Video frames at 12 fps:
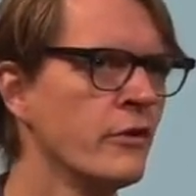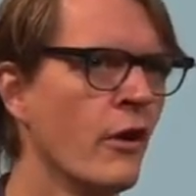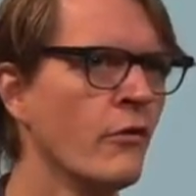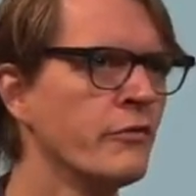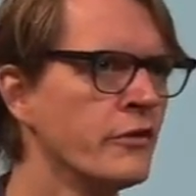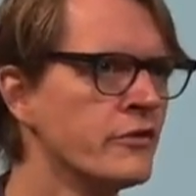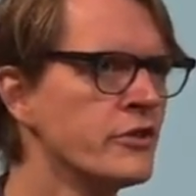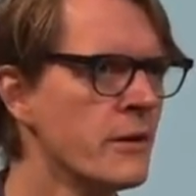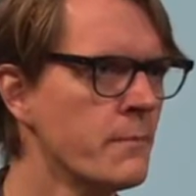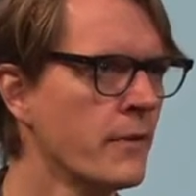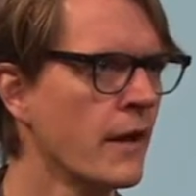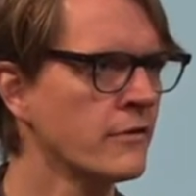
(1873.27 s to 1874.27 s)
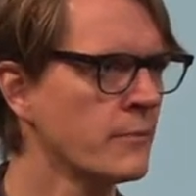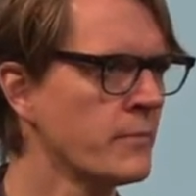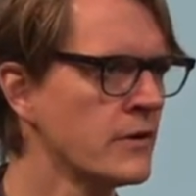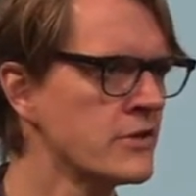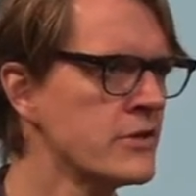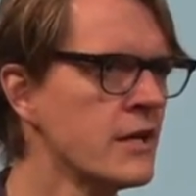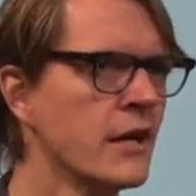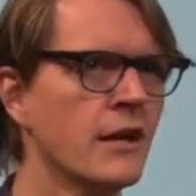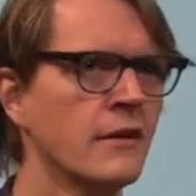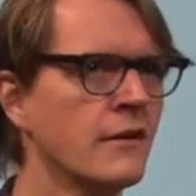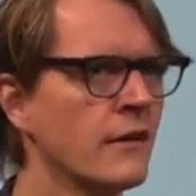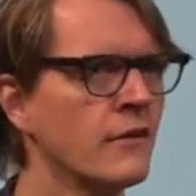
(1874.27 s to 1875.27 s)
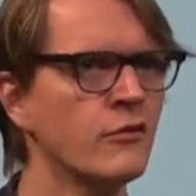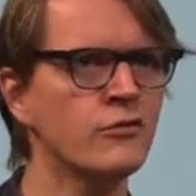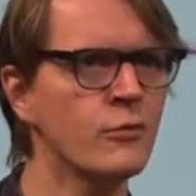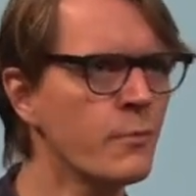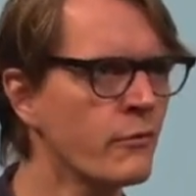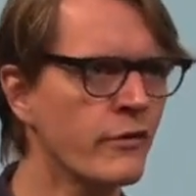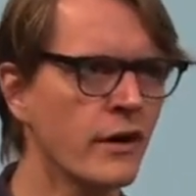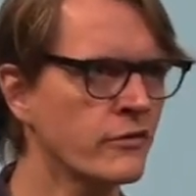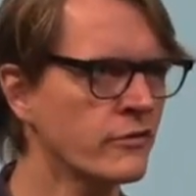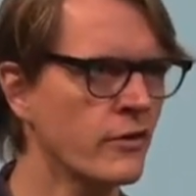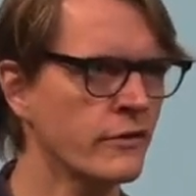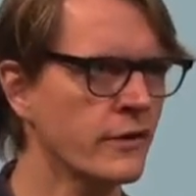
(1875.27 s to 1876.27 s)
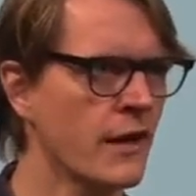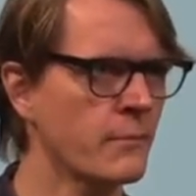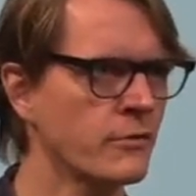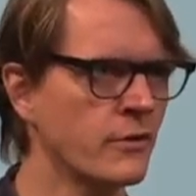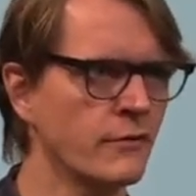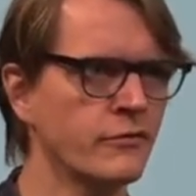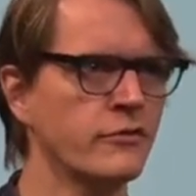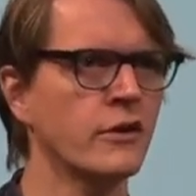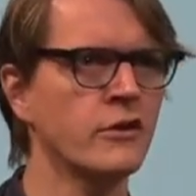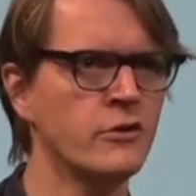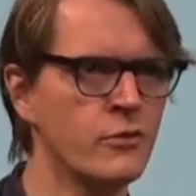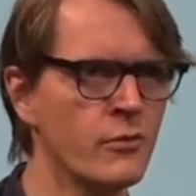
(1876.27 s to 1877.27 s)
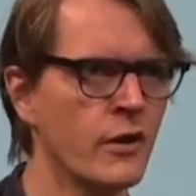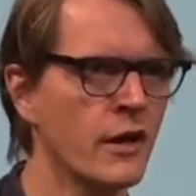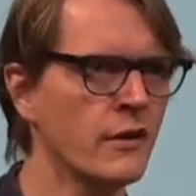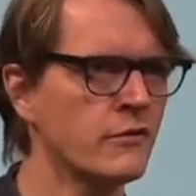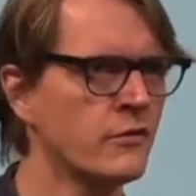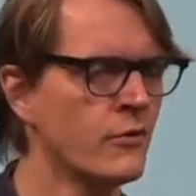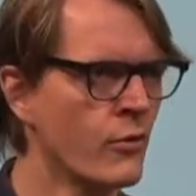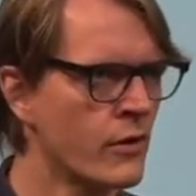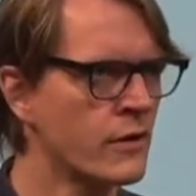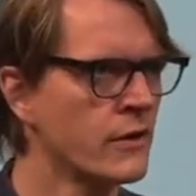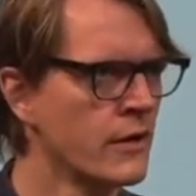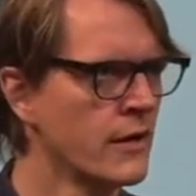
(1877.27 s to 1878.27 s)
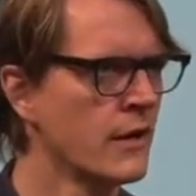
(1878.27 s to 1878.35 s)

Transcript: of the ship as a PhD candidate and the supervisor is not the captain of the ship. You, it's your